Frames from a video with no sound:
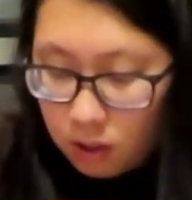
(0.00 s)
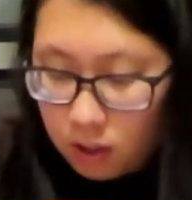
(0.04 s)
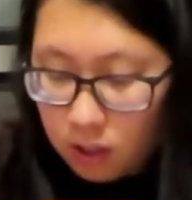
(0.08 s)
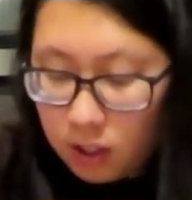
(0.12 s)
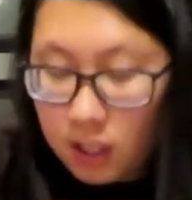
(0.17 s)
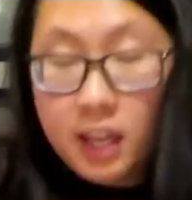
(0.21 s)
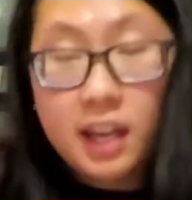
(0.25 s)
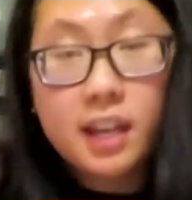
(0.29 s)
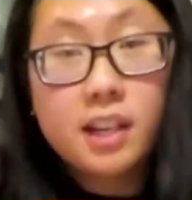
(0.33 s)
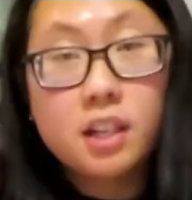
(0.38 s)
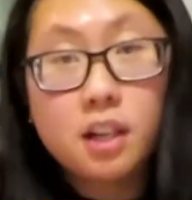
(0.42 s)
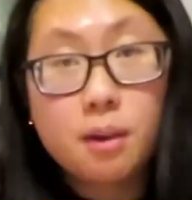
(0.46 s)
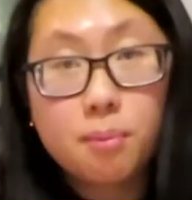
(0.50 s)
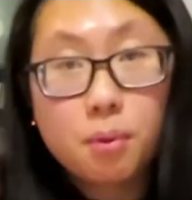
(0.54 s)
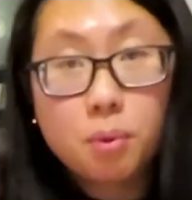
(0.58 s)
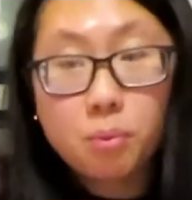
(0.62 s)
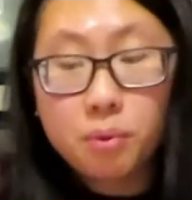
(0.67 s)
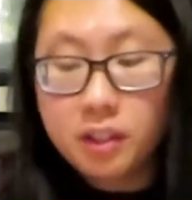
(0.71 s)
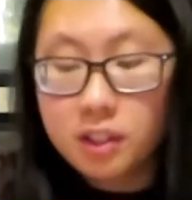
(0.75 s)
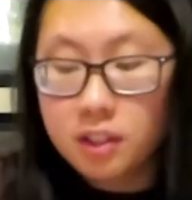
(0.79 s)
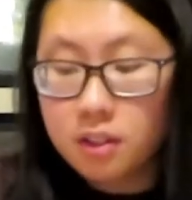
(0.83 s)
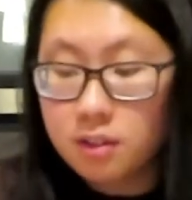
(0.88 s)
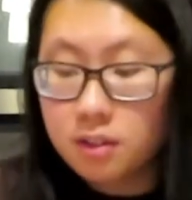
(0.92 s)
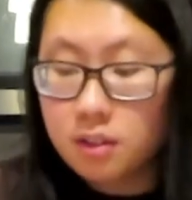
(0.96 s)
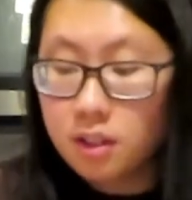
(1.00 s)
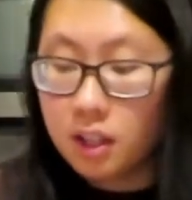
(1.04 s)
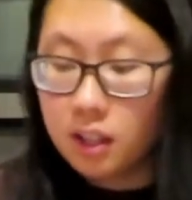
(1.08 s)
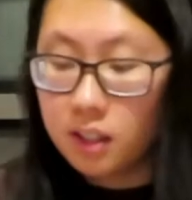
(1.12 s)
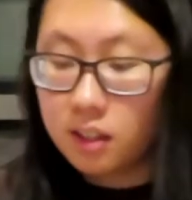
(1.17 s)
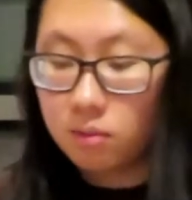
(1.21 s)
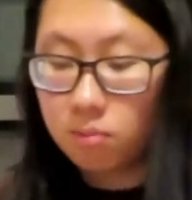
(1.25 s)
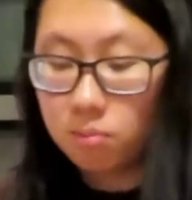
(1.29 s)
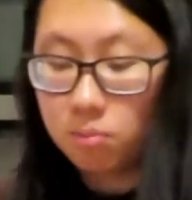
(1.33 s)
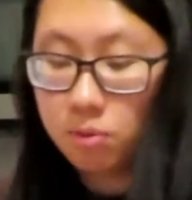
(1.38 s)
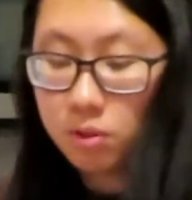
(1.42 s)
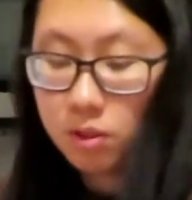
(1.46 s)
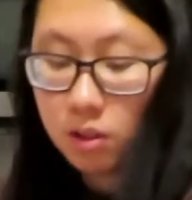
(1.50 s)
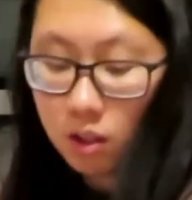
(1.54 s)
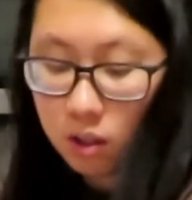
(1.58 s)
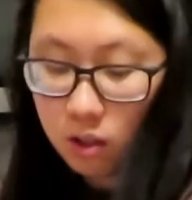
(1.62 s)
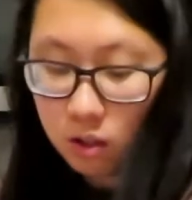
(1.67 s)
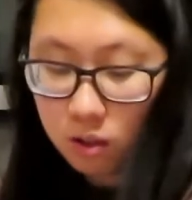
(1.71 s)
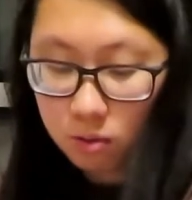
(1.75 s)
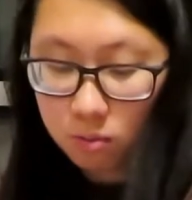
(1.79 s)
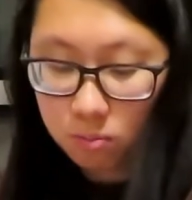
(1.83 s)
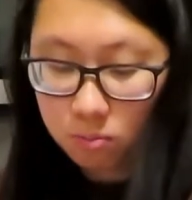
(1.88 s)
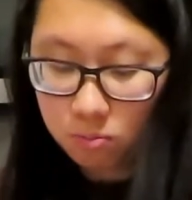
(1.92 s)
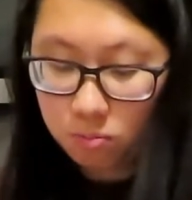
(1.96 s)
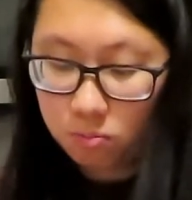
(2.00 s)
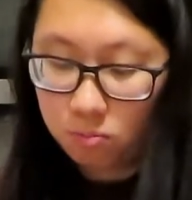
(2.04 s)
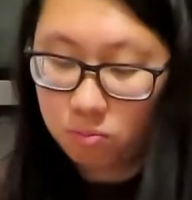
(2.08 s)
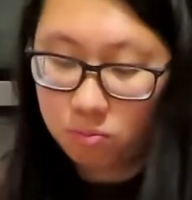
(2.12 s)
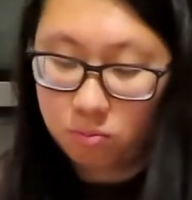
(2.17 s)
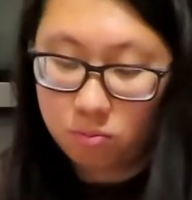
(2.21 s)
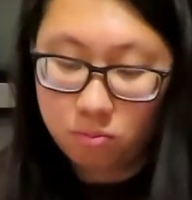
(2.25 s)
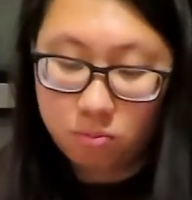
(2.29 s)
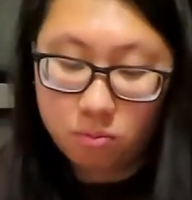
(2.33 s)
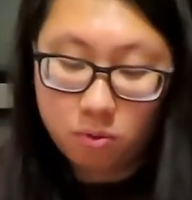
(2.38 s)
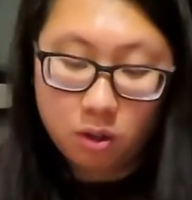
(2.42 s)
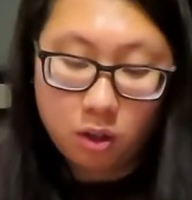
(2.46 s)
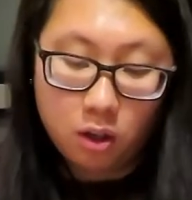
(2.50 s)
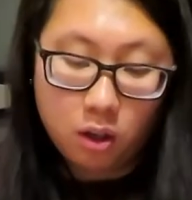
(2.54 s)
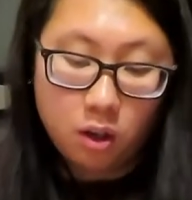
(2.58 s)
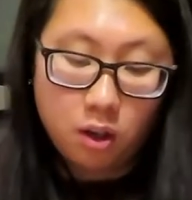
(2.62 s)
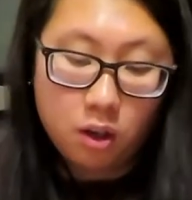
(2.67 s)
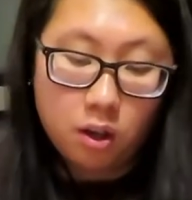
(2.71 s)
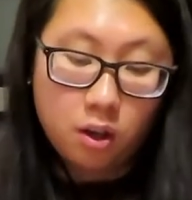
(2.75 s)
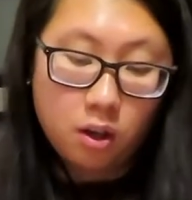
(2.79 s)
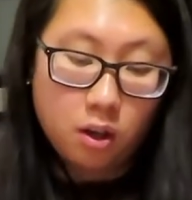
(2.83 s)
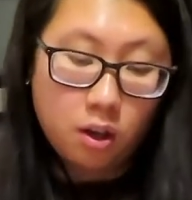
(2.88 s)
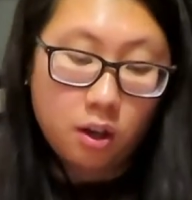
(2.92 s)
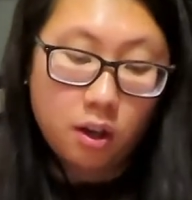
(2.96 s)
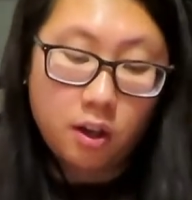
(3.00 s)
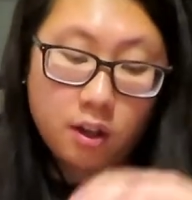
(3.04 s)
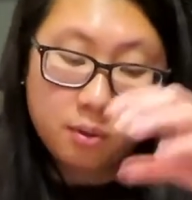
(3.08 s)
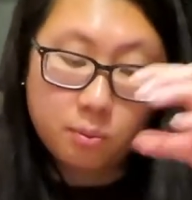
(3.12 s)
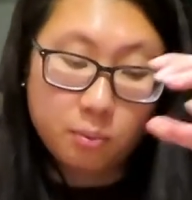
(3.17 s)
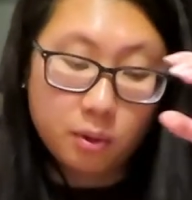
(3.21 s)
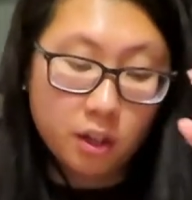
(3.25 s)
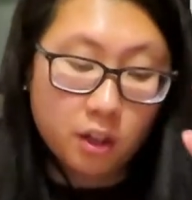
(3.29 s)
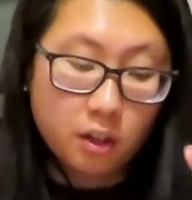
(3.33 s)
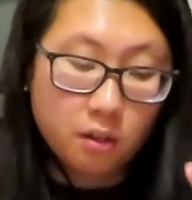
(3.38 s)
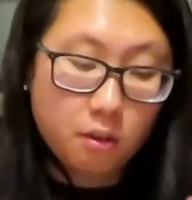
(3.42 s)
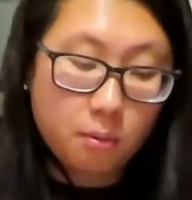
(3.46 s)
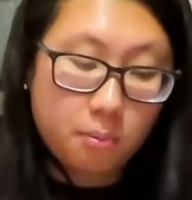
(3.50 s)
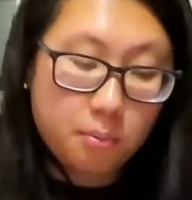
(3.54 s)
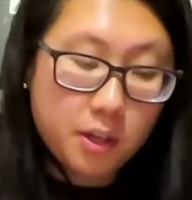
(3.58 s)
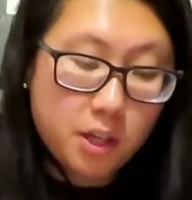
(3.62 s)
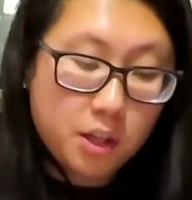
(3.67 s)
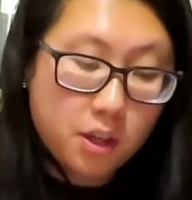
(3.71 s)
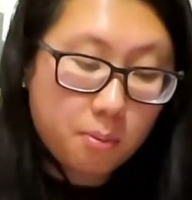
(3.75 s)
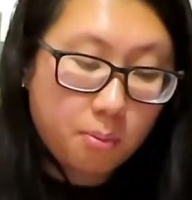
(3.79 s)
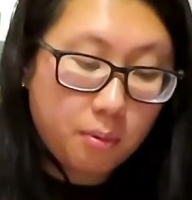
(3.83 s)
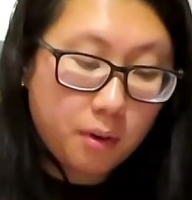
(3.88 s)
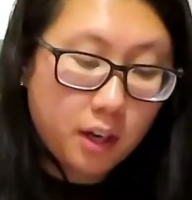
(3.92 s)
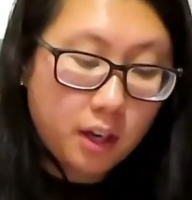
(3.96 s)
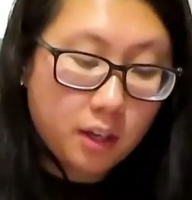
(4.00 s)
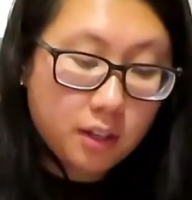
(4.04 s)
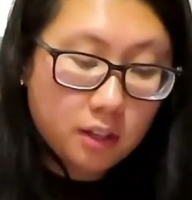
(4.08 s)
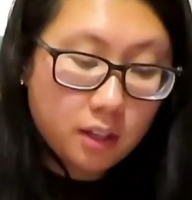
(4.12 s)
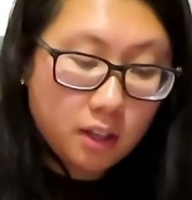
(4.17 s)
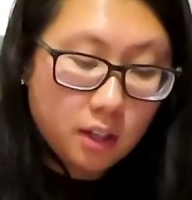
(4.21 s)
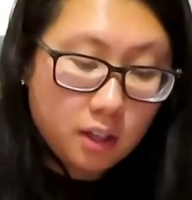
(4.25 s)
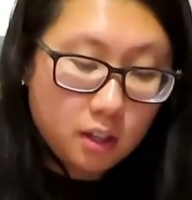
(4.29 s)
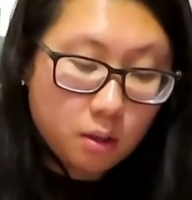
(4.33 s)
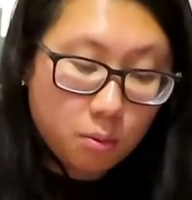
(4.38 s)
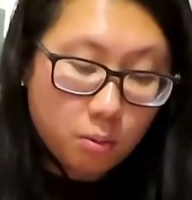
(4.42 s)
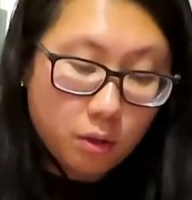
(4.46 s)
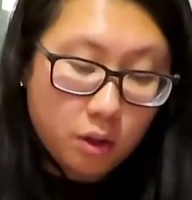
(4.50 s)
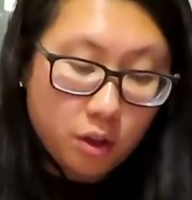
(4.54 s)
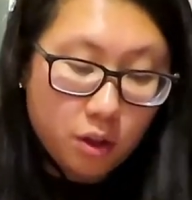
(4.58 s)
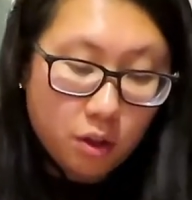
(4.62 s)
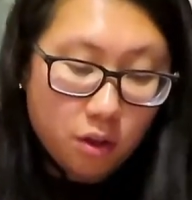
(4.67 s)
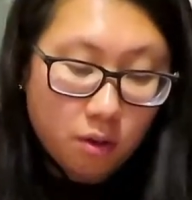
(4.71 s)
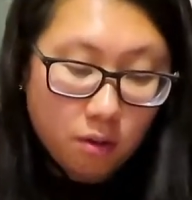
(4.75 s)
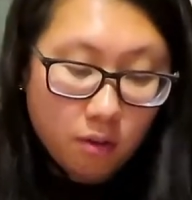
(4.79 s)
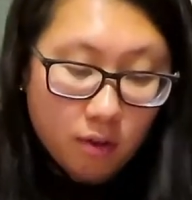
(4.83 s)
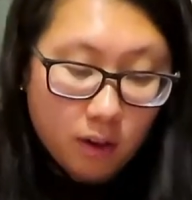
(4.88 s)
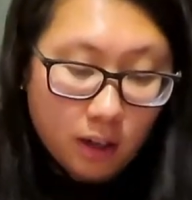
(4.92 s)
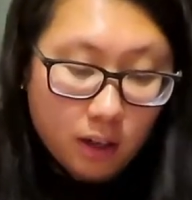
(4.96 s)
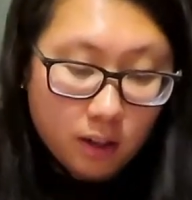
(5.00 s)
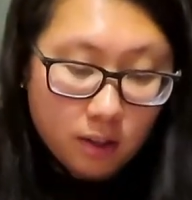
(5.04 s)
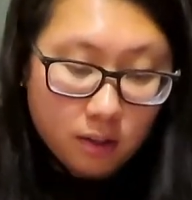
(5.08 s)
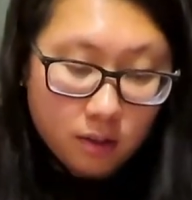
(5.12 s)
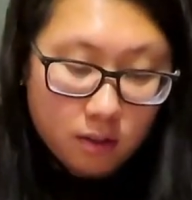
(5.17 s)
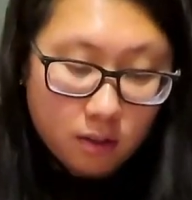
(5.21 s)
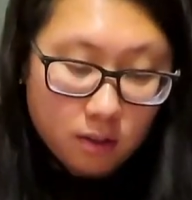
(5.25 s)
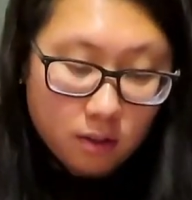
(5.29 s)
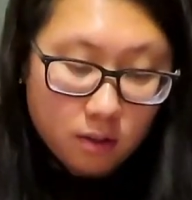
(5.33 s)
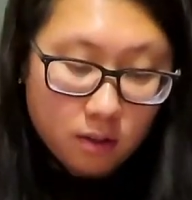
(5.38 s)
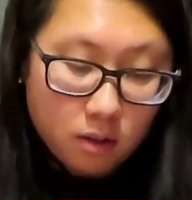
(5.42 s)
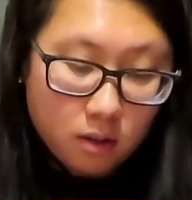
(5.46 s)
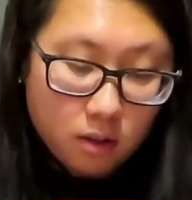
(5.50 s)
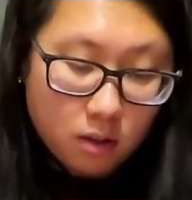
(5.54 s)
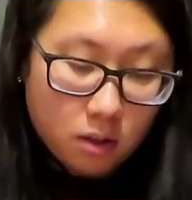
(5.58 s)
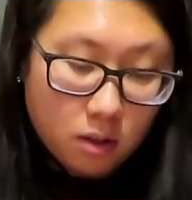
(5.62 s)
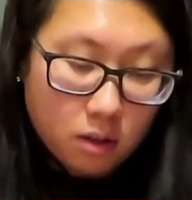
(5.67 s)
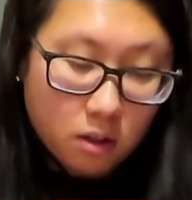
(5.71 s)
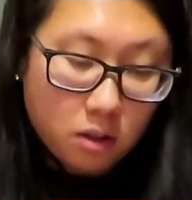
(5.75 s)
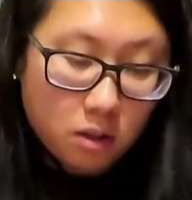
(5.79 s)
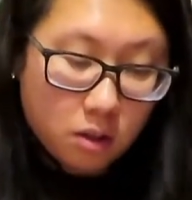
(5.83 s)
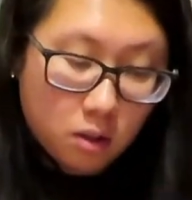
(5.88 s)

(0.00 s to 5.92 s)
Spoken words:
cake number 1 is done. So we're gonna repeat the process with the rest.